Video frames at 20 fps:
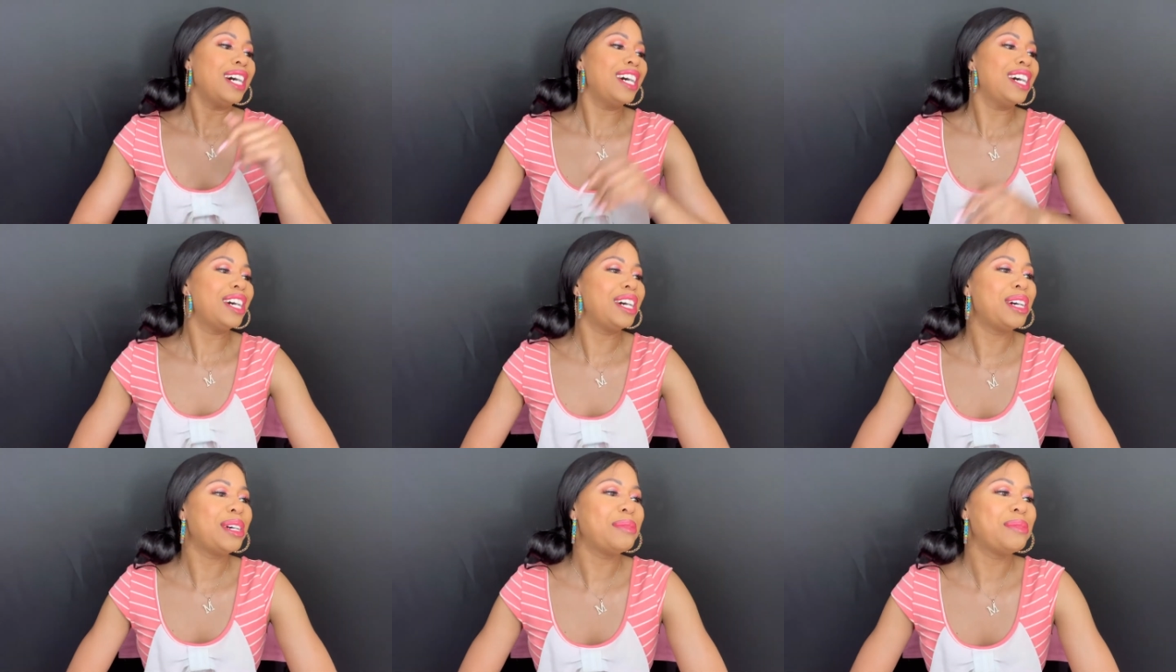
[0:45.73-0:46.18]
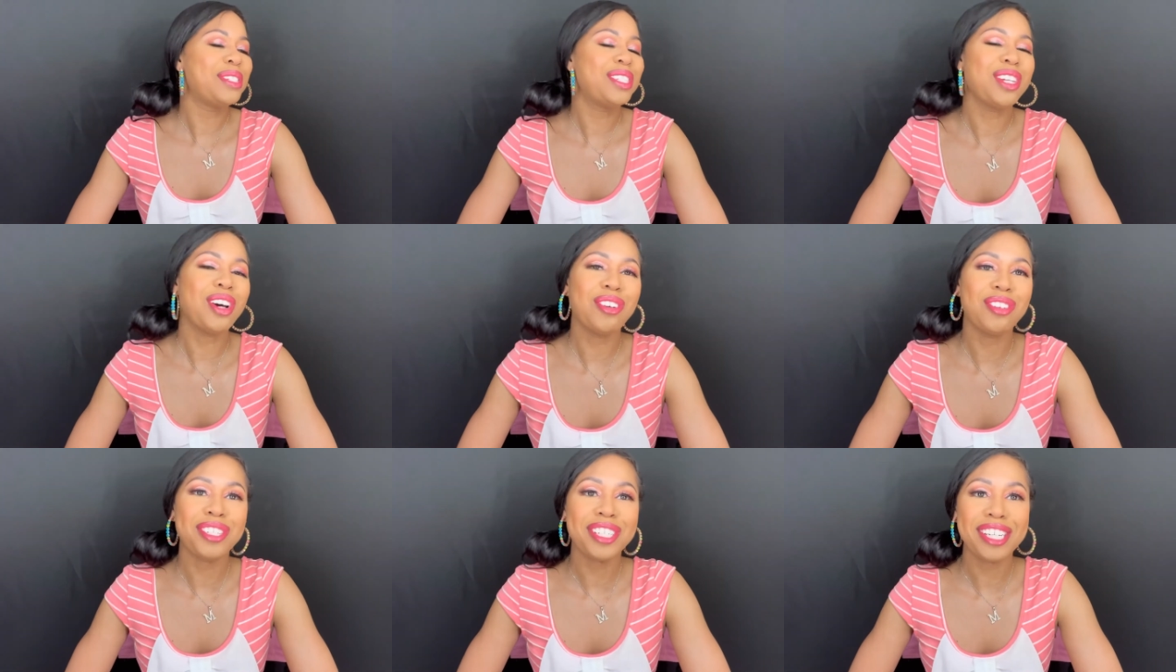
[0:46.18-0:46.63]

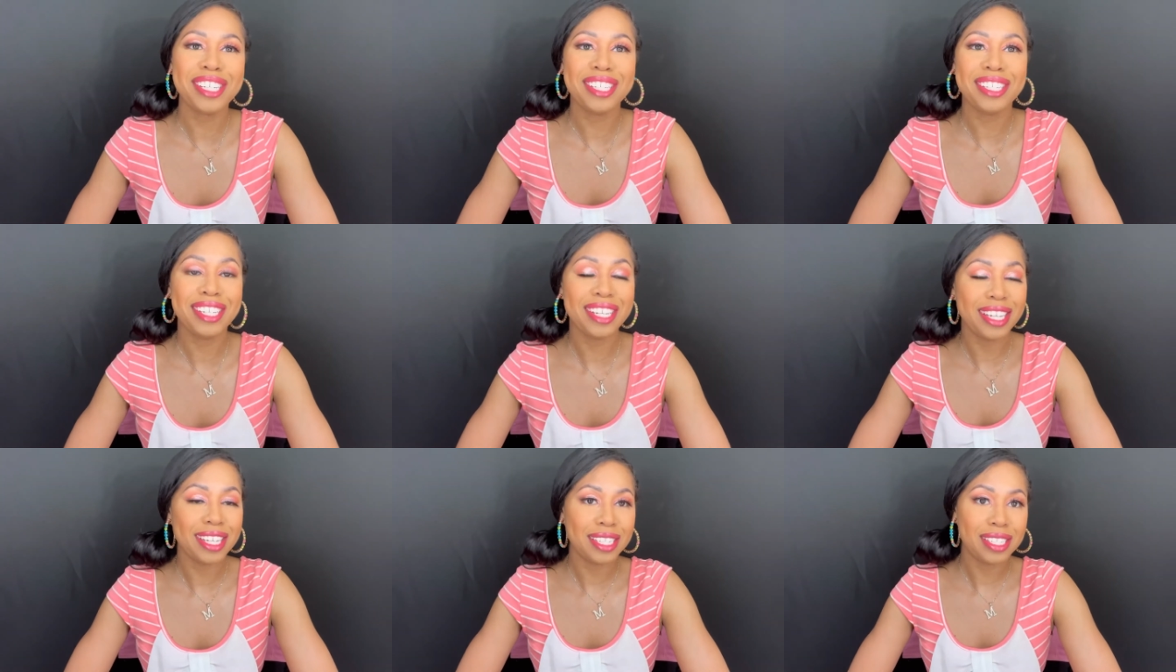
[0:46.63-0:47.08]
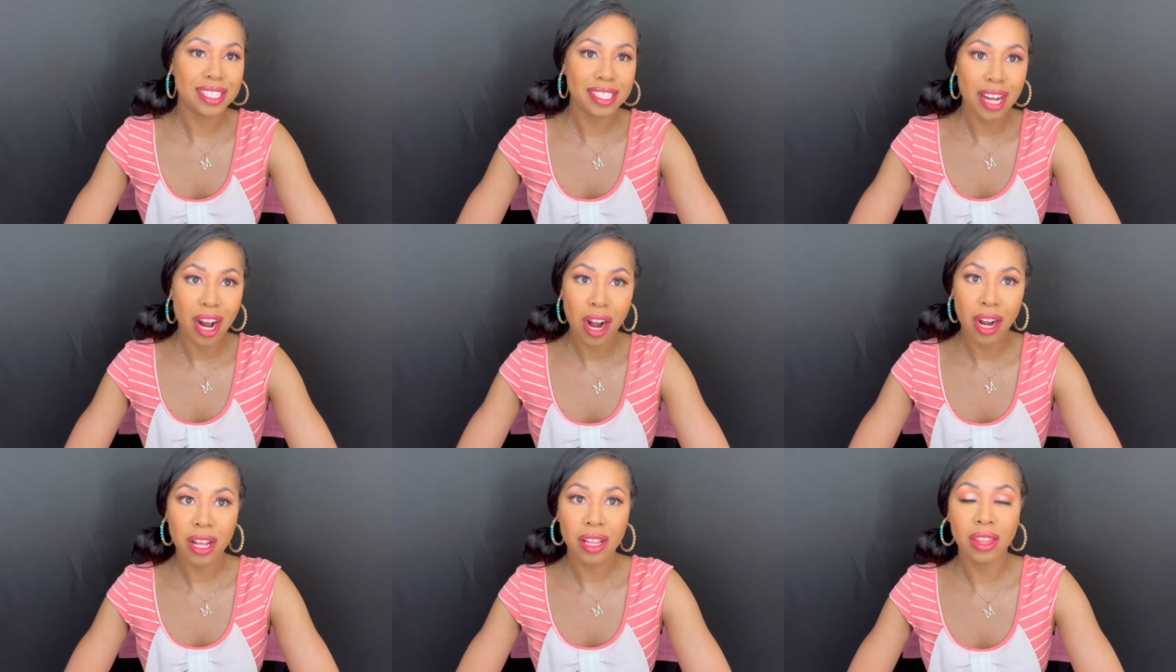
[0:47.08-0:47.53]
So just to get
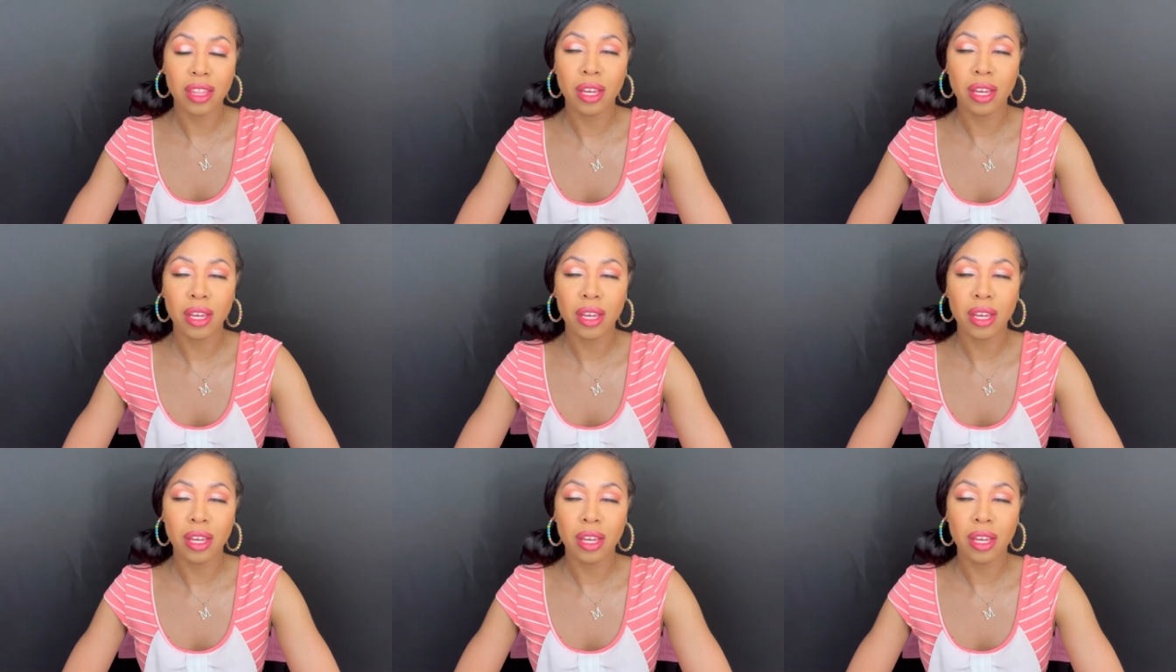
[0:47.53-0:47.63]
started,